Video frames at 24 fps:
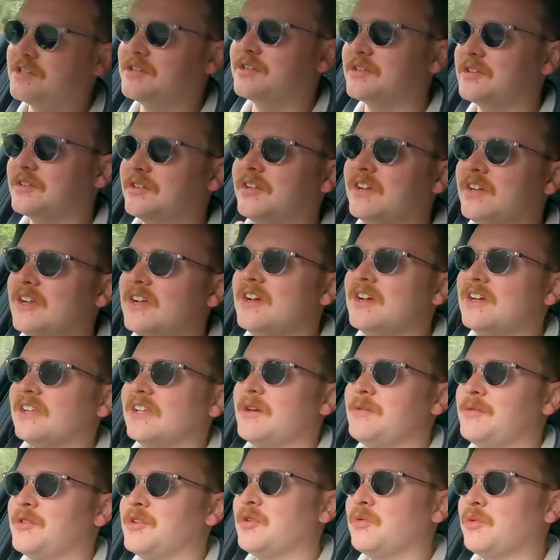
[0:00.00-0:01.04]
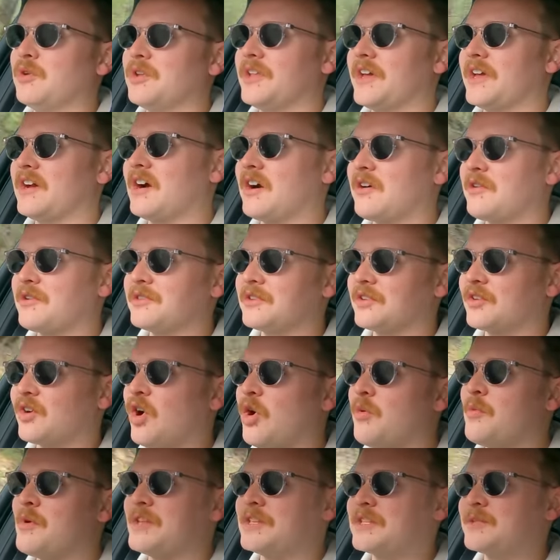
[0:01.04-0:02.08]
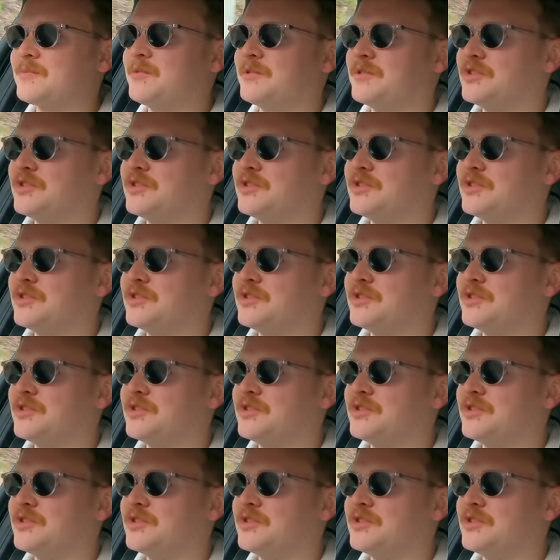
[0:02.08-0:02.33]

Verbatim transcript: and you can let me know what they are in the comments,